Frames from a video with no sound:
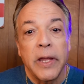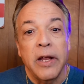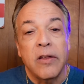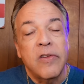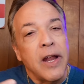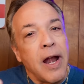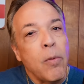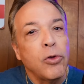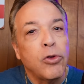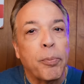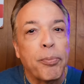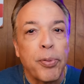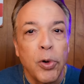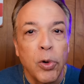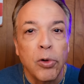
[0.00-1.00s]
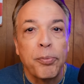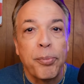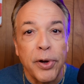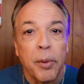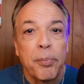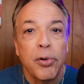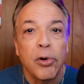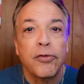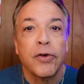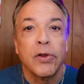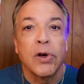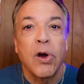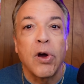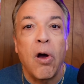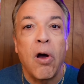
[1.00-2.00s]
it said I was approved, pre approved for
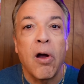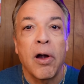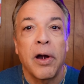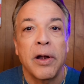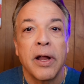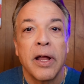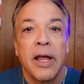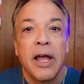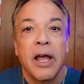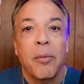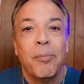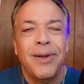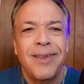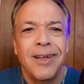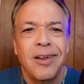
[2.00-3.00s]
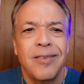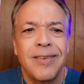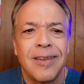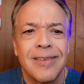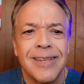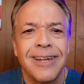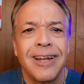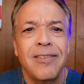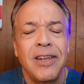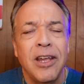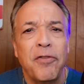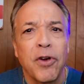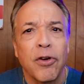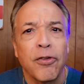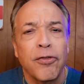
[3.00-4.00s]
the card, but then it says, let's
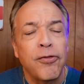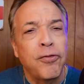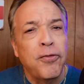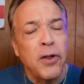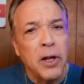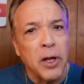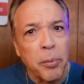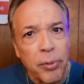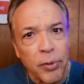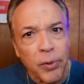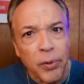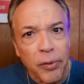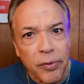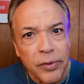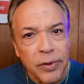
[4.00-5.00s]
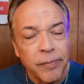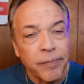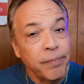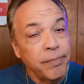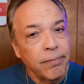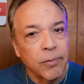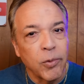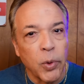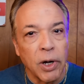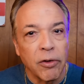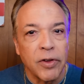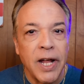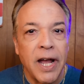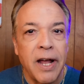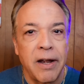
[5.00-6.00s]
see if you're fully approved
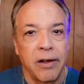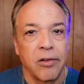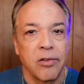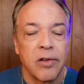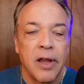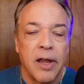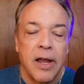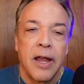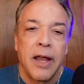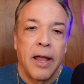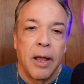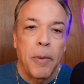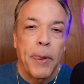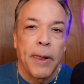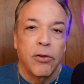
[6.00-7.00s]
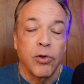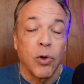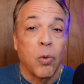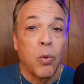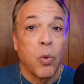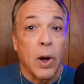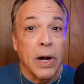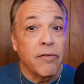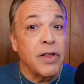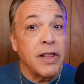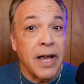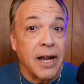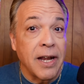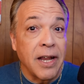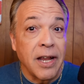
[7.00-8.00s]
whatever that is. So, whatever
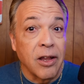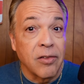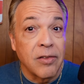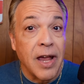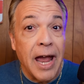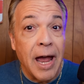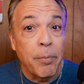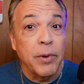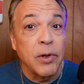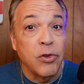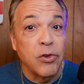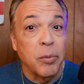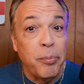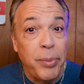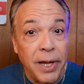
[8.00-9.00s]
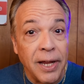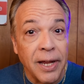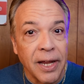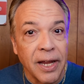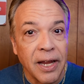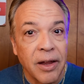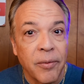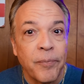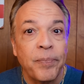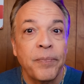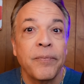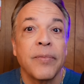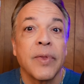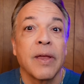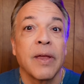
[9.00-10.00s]
that is happened to be
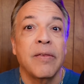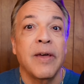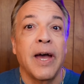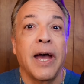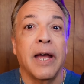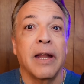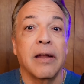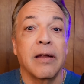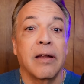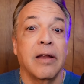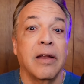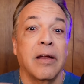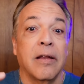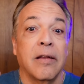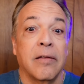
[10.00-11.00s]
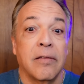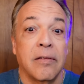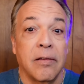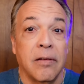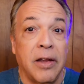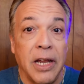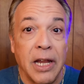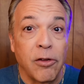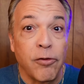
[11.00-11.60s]
that the